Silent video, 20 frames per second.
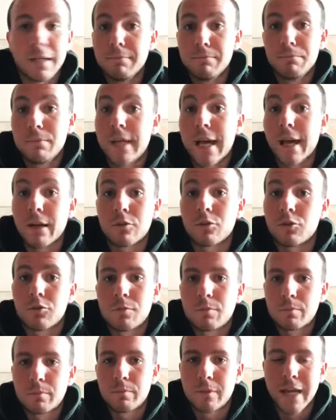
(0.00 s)

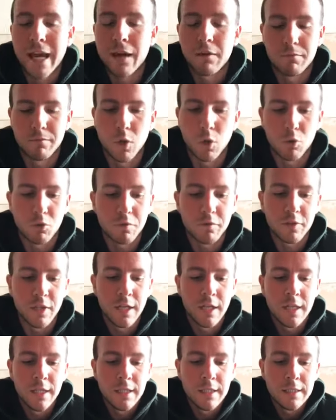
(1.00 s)
Just get involved.
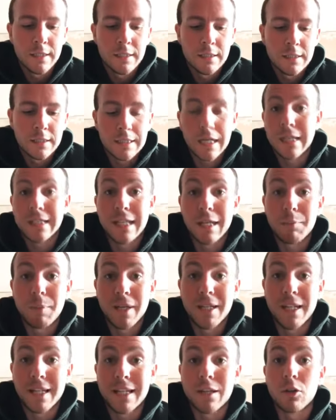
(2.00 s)
The idea
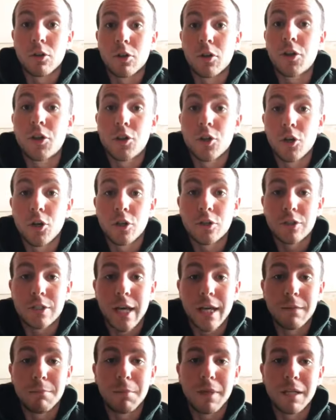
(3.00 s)
being that then on a
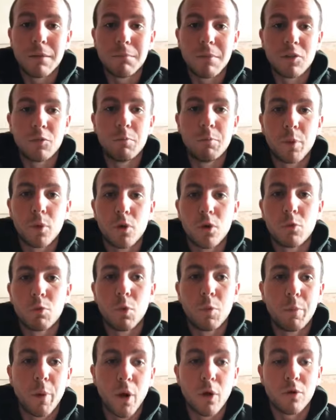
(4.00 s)
Thursday, me and Miss Booth
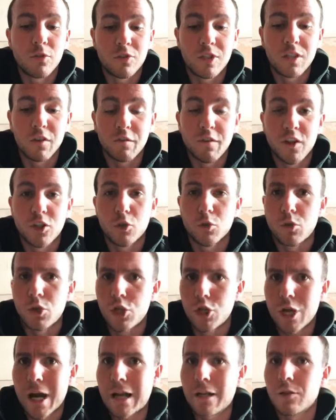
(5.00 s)
will post the official
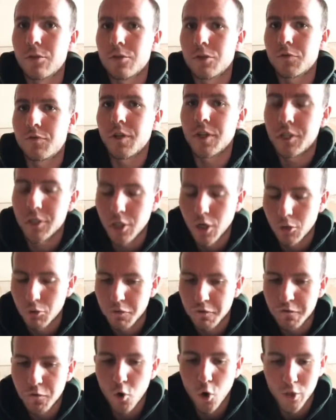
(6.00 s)
challenge video
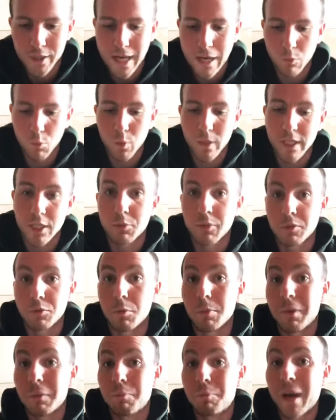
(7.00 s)
for that week, which
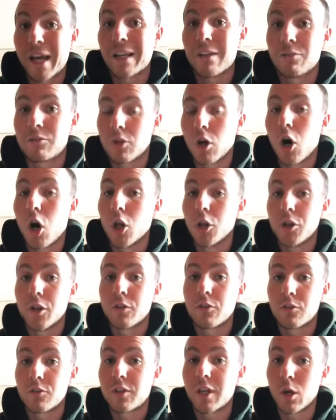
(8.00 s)
will be based on the
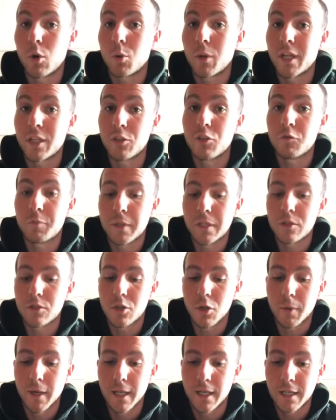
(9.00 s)
skill that you've been
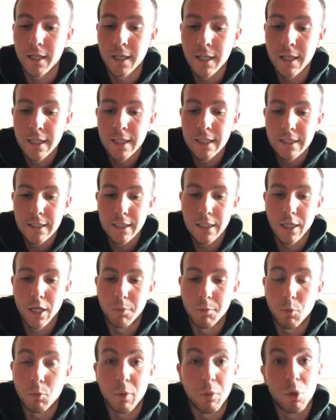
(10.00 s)
doing.
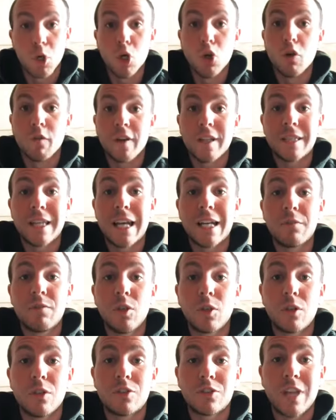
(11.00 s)
We would love it then if
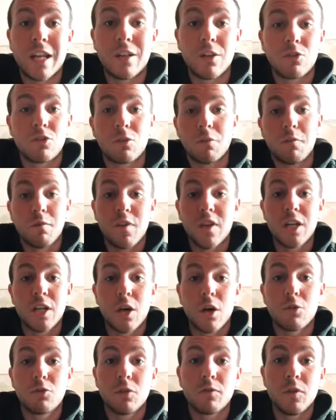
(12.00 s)
you can send us some
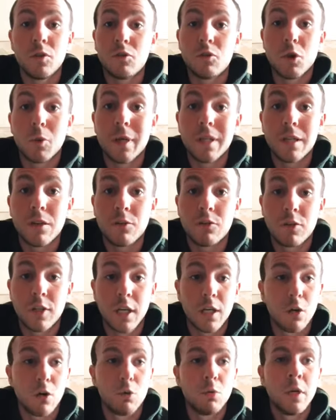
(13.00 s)
videos of you doing the
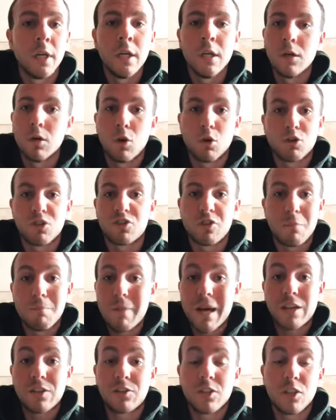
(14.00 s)
skill or just a
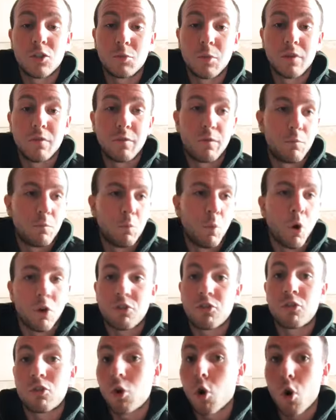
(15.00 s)
message with what
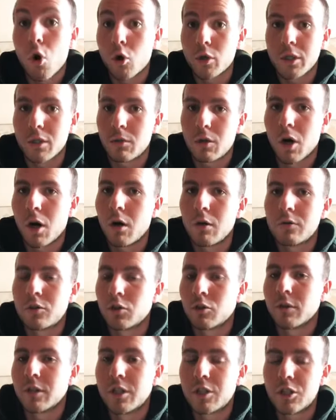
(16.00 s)
score you got
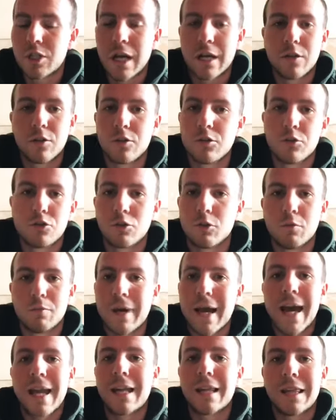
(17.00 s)
during the challenge or
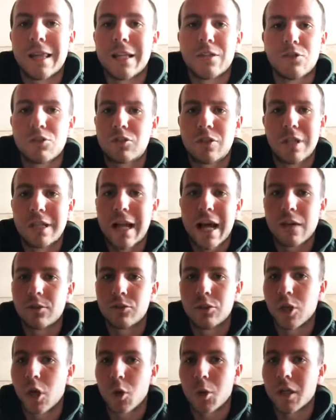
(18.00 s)
anything just to let
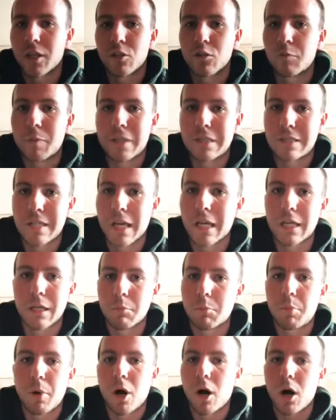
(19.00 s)
us know that you've been
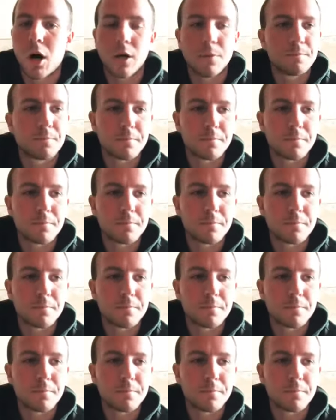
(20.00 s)
taking part.